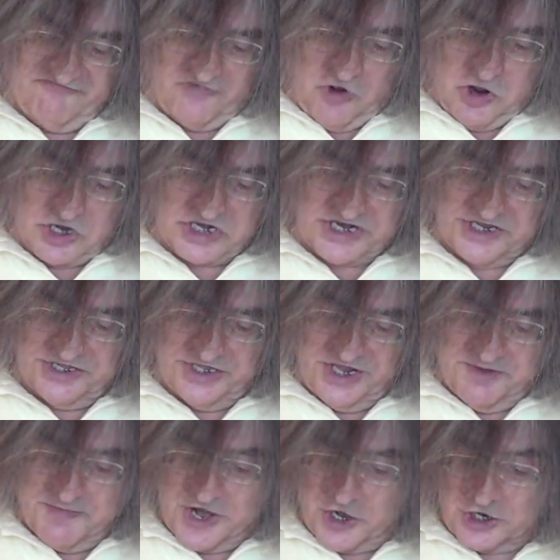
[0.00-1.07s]
fought in
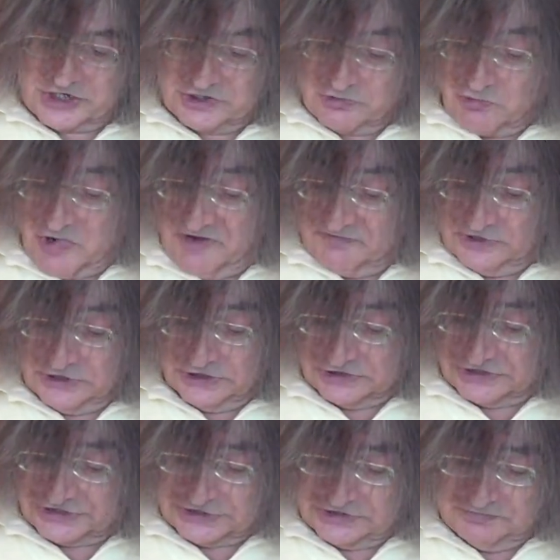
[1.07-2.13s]
the American
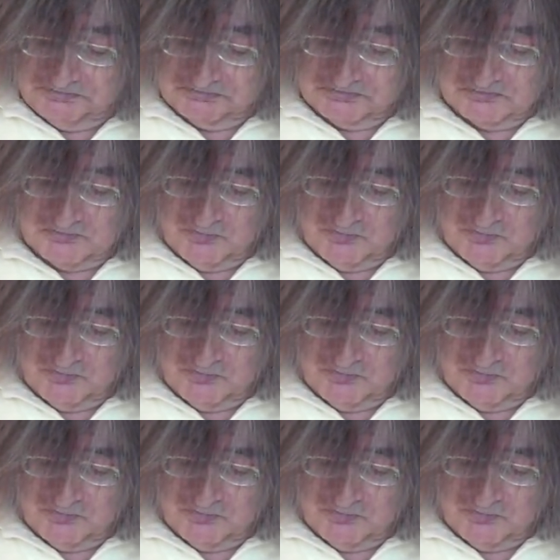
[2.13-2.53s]
Revolution.